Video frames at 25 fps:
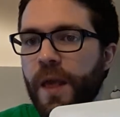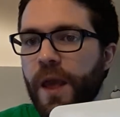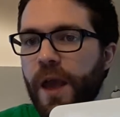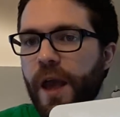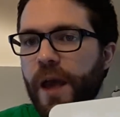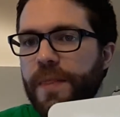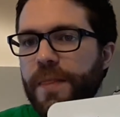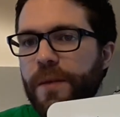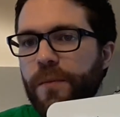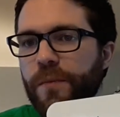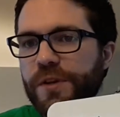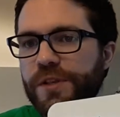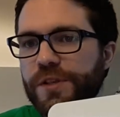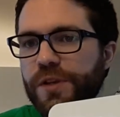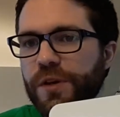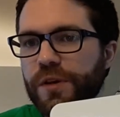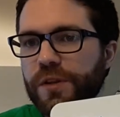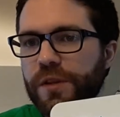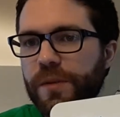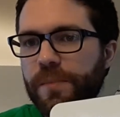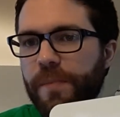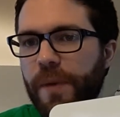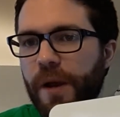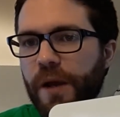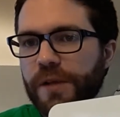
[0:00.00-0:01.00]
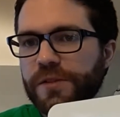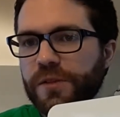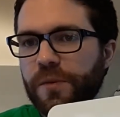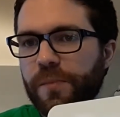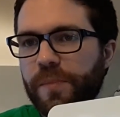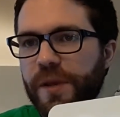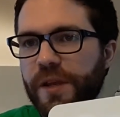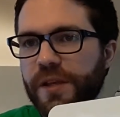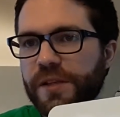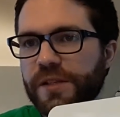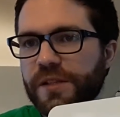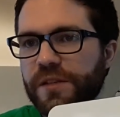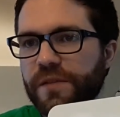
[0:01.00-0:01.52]
And then we took the puzzle
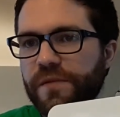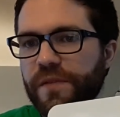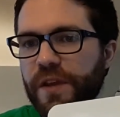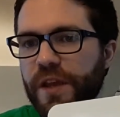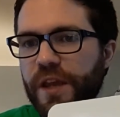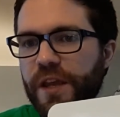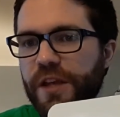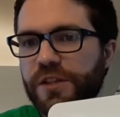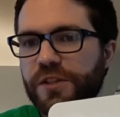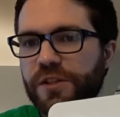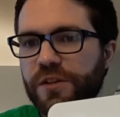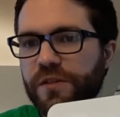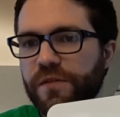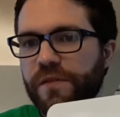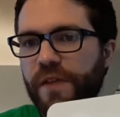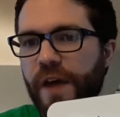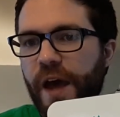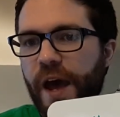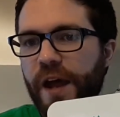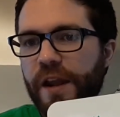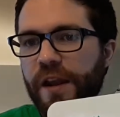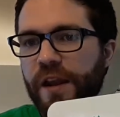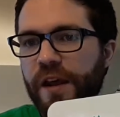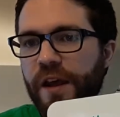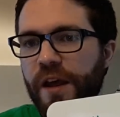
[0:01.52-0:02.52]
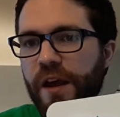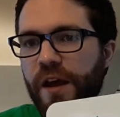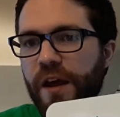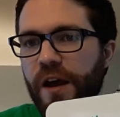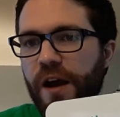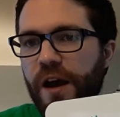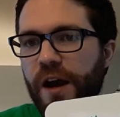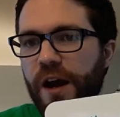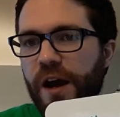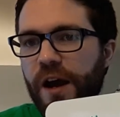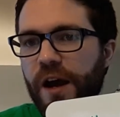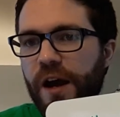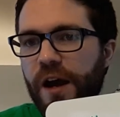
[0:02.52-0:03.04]
pieces of each of that
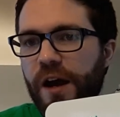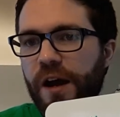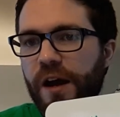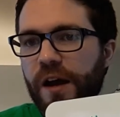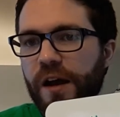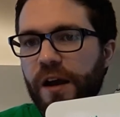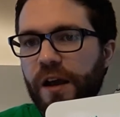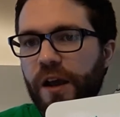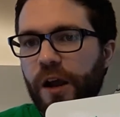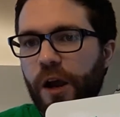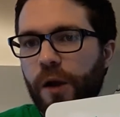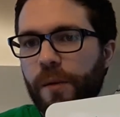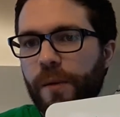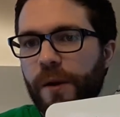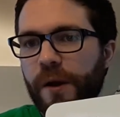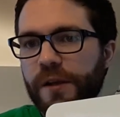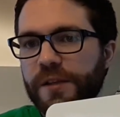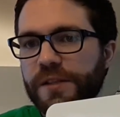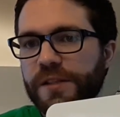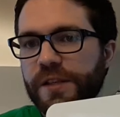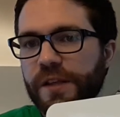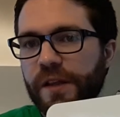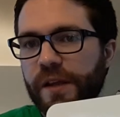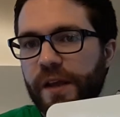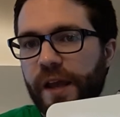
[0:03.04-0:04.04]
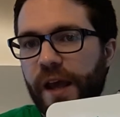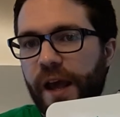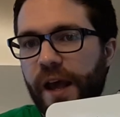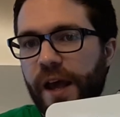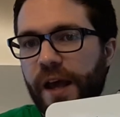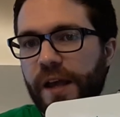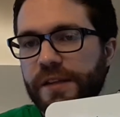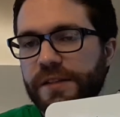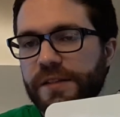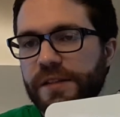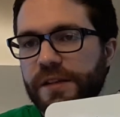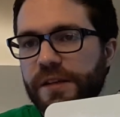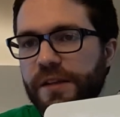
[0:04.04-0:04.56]
carboxylic
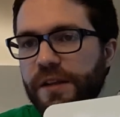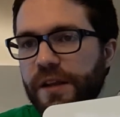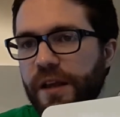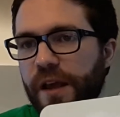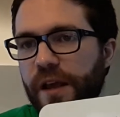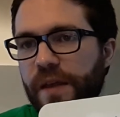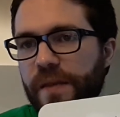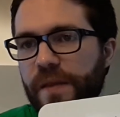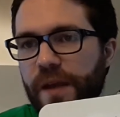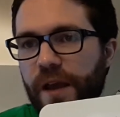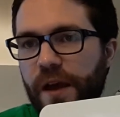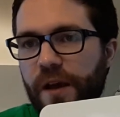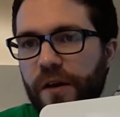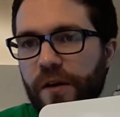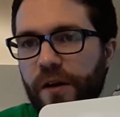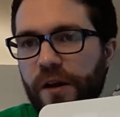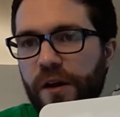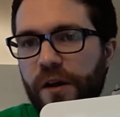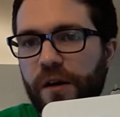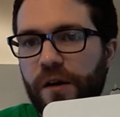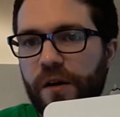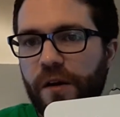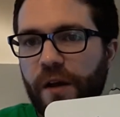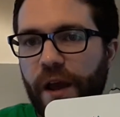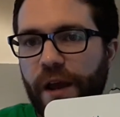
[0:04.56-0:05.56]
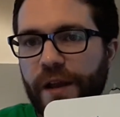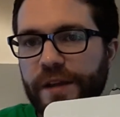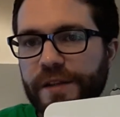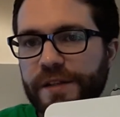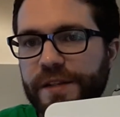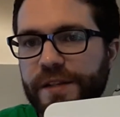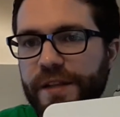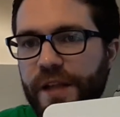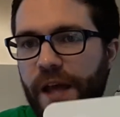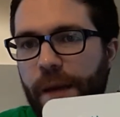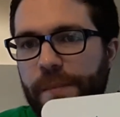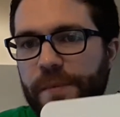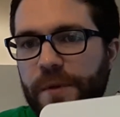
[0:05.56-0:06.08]
acid and the alcohol and
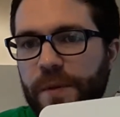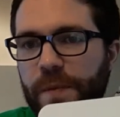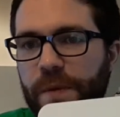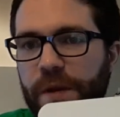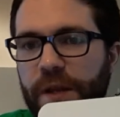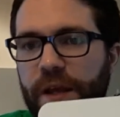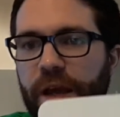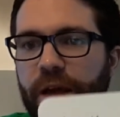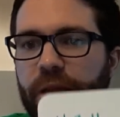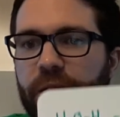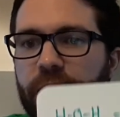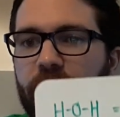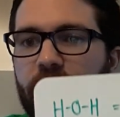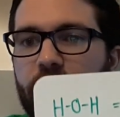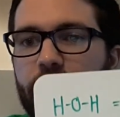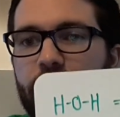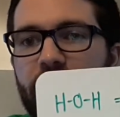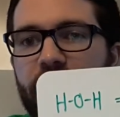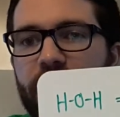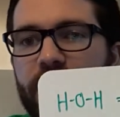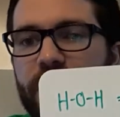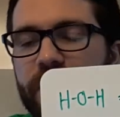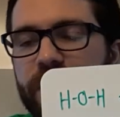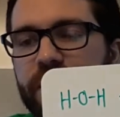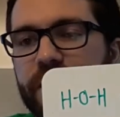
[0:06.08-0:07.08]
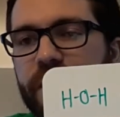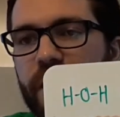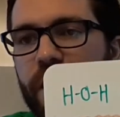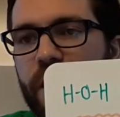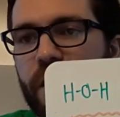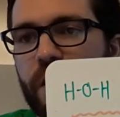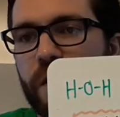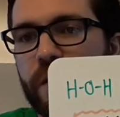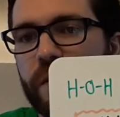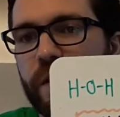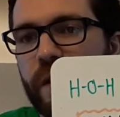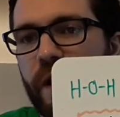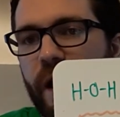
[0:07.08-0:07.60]
slapped them together and made this thing
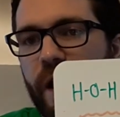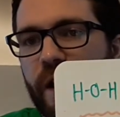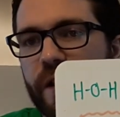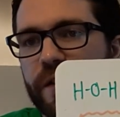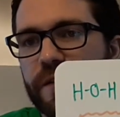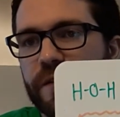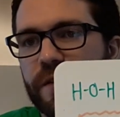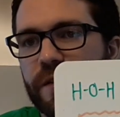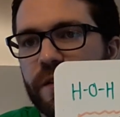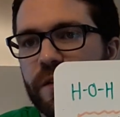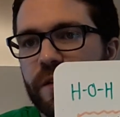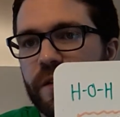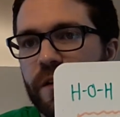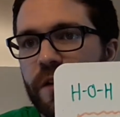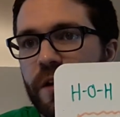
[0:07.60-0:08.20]
called an ester.